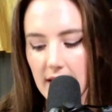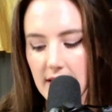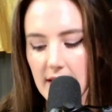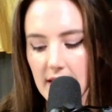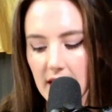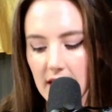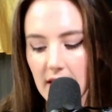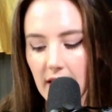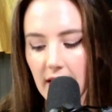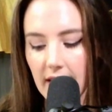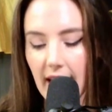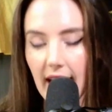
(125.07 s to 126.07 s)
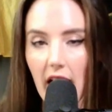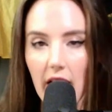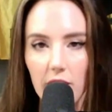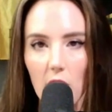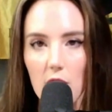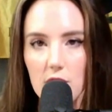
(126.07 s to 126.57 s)
is in. They
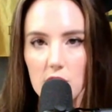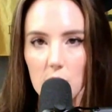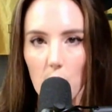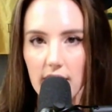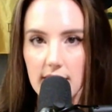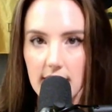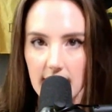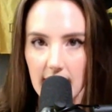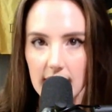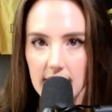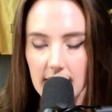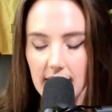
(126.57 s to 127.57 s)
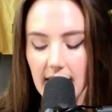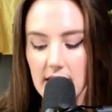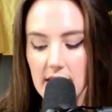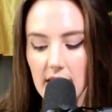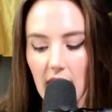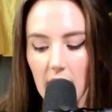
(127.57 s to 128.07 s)
have lost 1 seat. They
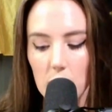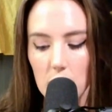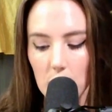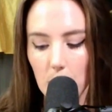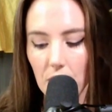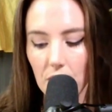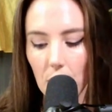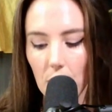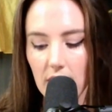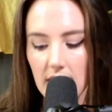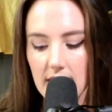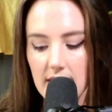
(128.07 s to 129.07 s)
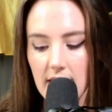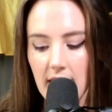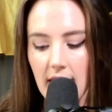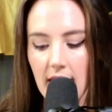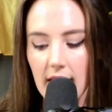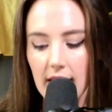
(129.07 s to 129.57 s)
did have 2 before this.
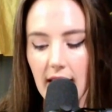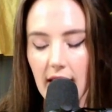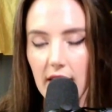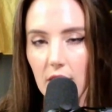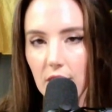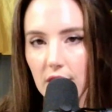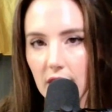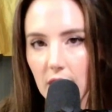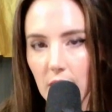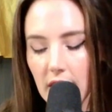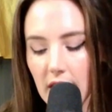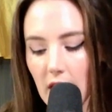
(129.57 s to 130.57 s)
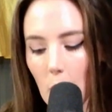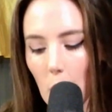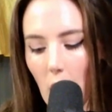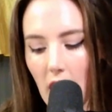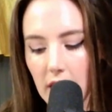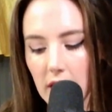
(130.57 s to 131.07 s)
Now they're only looking at
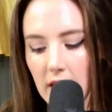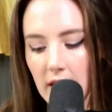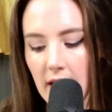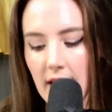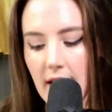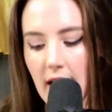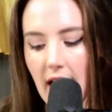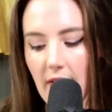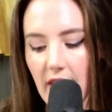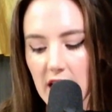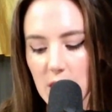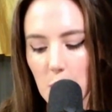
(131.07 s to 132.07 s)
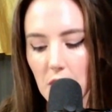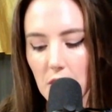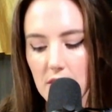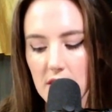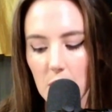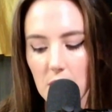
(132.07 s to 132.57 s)
1. And that's
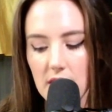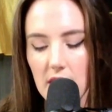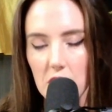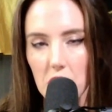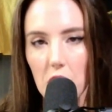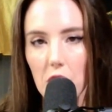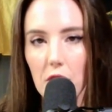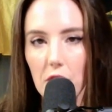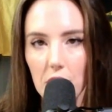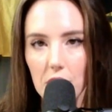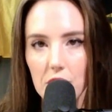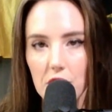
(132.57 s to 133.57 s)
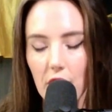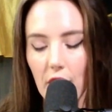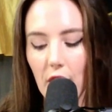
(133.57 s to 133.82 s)
because there was such a huge